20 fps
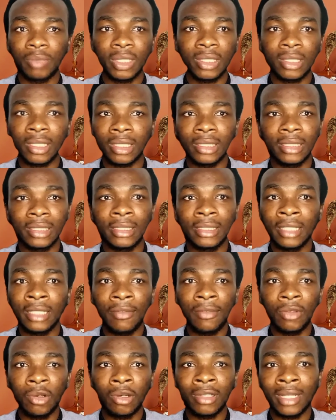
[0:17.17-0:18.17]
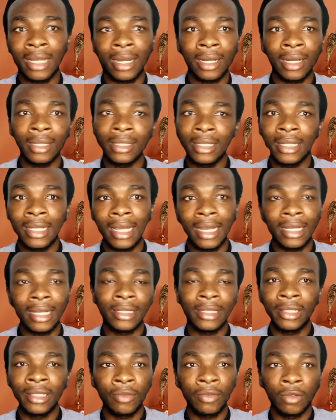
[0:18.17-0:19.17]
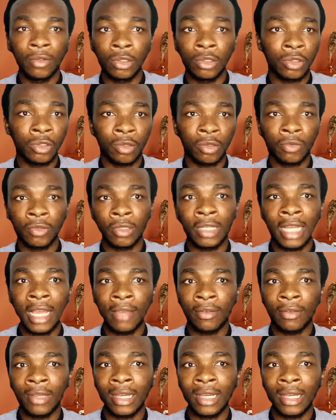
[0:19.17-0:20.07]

basically in every other endeavors of your life.